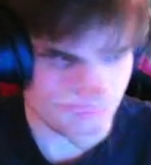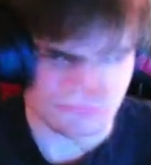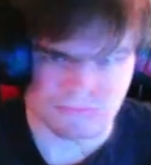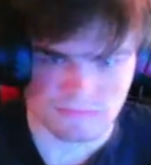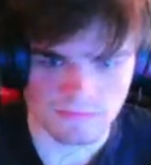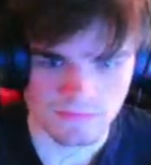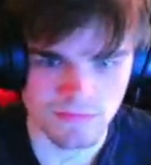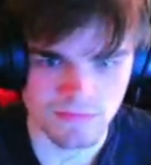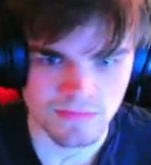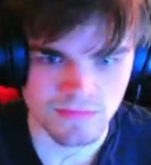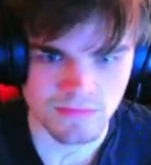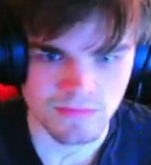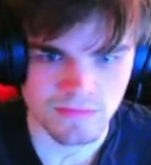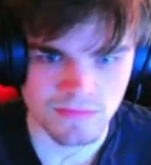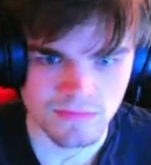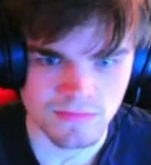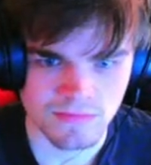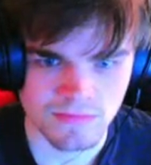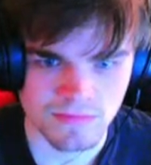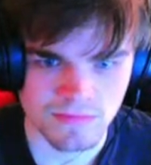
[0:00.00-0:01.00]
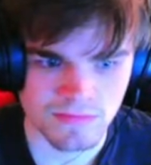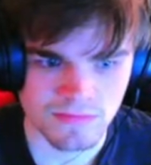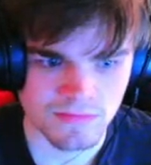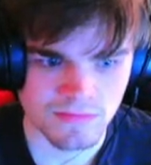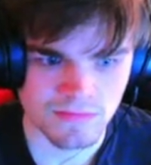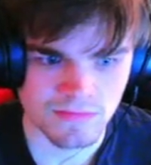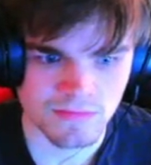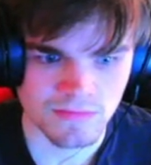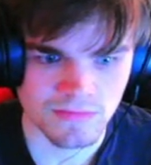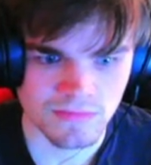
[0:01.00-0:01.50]

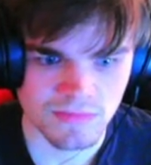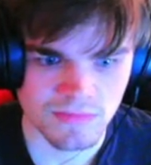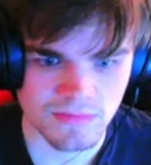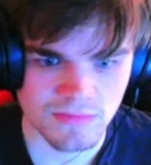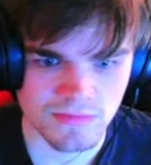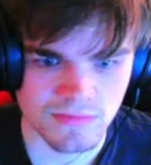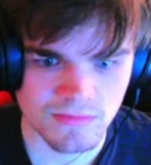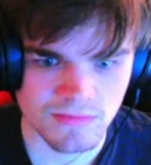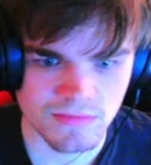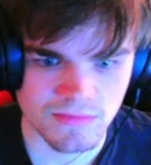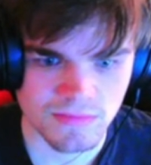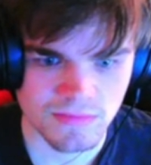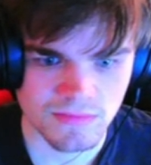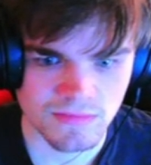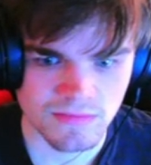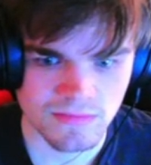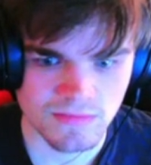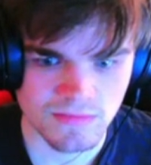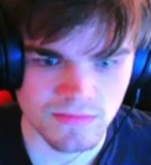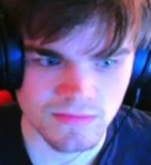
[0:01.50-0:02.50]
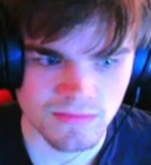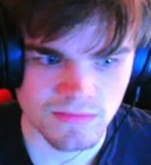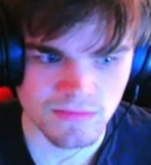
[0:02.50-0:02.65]
(no one is talking)